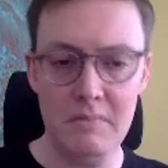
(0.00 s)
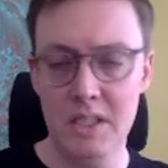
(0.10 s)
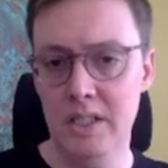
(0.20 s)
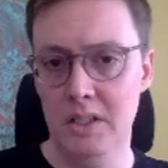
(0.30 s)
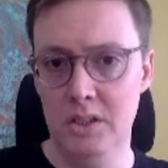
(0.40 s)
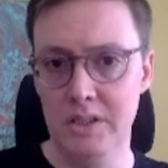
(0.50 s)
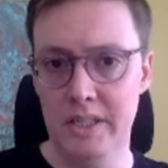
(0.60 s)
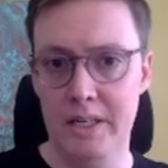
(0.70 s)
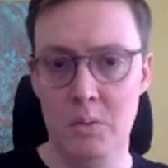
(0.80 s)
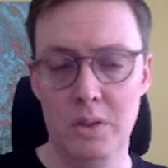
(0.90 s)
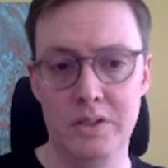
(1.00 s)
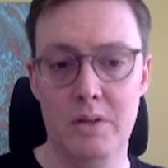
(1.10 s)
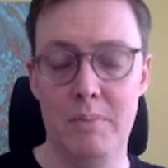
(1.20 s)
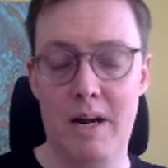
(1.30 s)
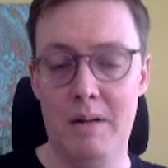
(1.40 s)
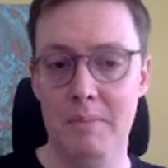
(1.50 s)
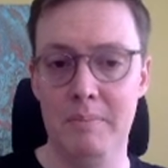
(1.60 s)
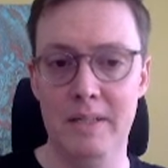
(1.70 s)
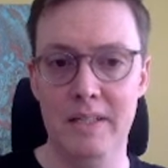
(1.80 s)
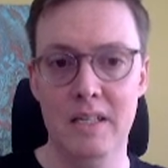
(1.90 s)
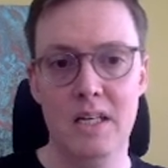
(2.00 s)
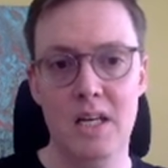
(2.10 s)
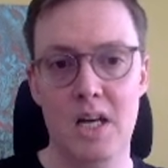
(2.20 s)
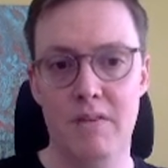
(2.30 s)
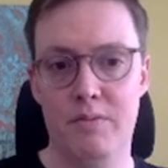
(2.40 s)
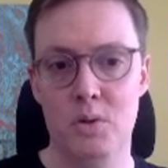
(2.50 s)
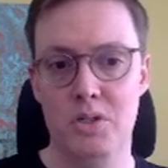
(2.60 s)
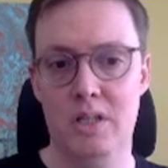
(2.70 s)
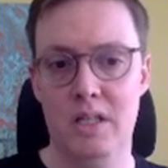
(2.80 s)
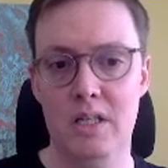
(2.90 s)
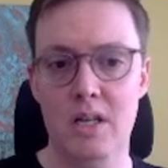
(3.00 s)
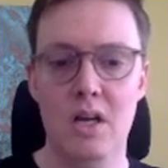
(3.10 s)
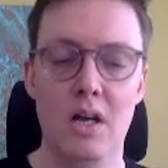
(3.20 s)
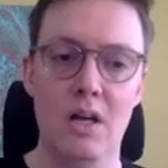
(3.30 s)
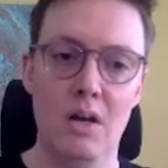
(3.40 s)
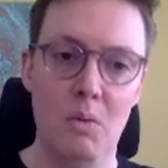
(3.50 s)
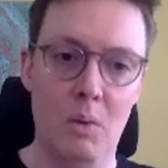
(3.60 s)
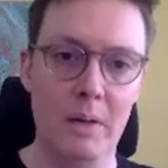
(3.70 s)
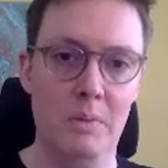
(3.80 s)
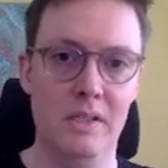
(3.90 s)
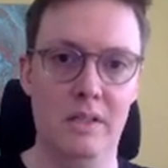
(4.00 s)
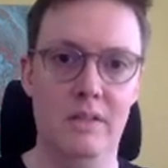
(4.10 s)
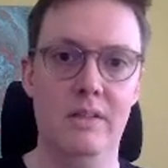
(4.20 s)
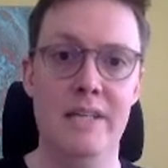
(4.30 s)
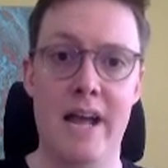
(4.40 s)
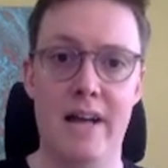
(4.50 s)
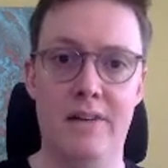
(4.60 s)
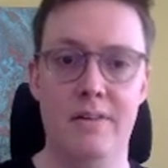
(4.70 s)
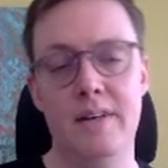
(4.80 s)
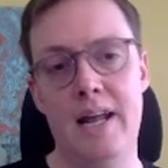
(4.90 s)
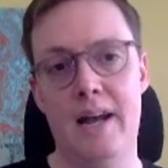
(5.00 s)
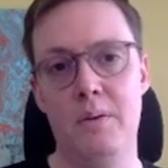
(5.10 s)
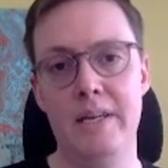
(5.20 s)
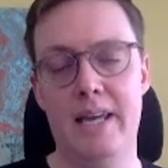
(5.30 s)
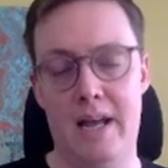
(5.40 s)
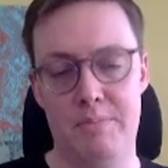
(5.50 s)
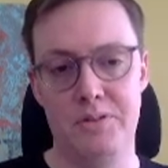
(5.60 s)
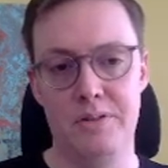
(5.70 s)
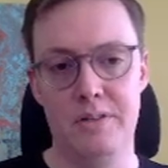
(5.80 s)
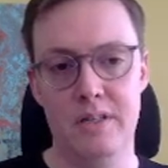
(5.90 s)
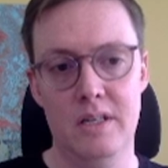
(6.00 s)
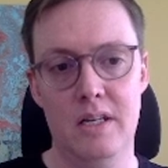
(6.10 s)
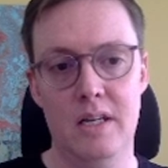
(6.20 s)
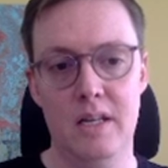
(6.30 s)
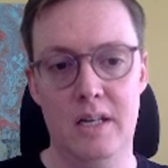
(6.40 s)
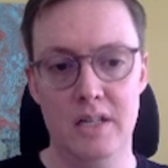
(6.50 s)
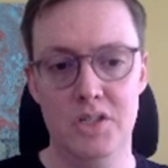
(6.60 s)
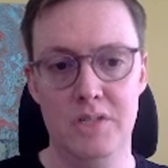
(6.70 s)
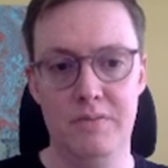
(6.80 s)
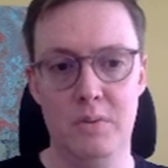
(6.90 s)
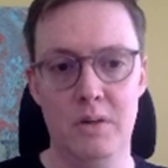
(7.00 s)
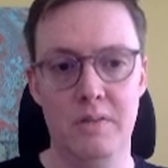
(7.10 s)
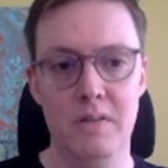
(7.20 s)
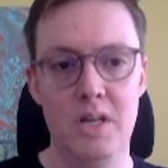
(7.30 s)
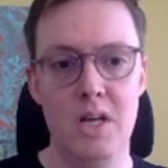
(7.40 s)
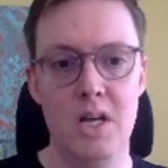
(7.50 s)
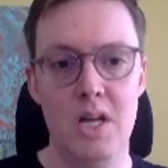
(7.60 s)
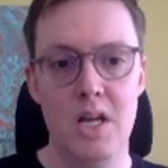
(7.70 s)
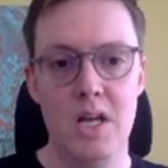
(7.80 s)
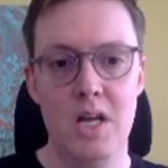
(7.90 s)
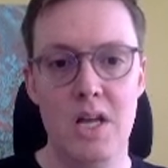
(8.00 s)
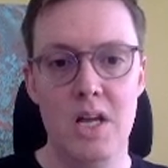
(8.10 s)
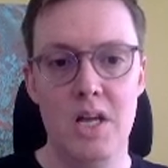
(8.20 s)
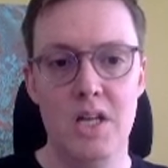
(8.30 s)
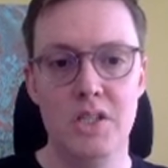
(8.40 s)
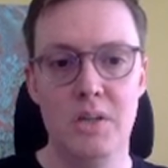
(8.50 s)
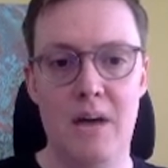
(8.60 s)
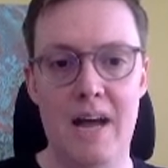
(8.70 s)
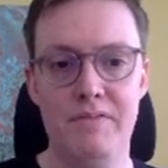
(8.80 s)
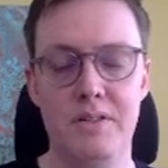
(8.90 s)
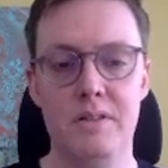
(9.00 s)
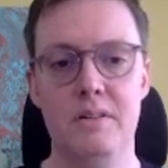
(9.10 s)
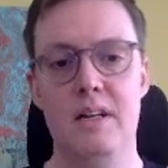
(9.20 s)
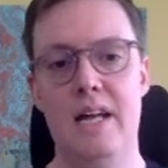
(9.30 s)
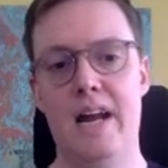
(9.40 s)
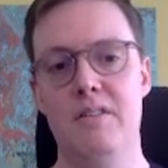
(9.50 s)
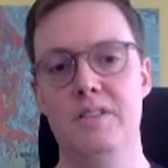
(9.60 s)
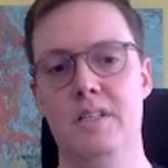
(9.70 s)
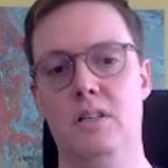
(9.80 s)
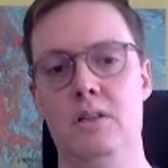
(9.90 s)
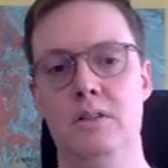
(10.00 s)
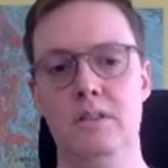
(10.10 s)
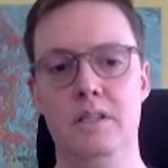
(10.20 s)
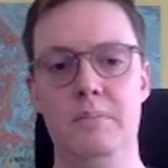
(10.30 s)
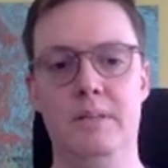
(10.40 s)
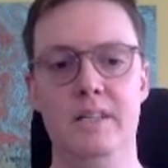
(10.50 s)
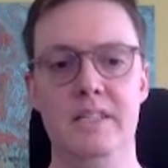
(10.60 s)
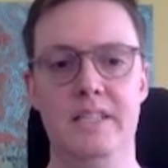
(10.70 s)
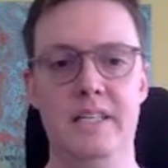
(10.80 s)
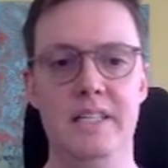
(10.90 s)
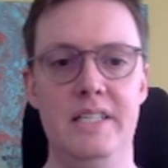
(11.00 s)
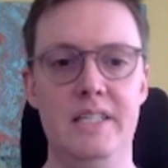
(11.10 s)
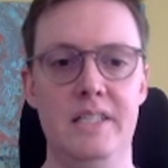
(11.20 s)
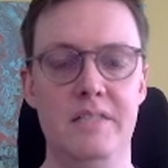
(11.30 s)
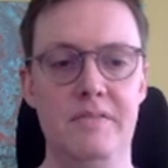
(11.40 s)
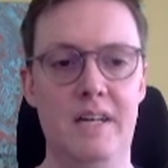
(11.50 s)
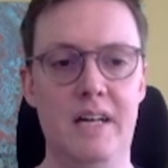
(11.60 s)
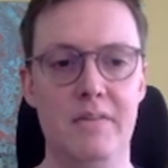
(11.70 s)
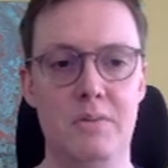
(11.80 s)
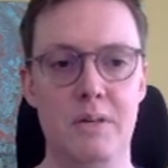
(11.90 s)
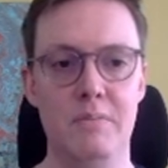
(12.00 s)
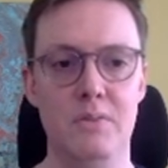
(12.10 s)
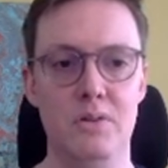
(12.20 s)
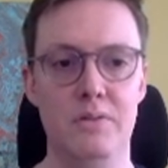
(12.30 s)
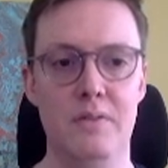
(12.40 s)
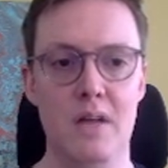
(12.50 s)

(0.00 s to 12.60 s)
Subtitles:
it looks like it works no problem. But unfortunately, white was a little inaccurate in how he captured on g4. So after Harrison alertly plays knight takes e5, great move,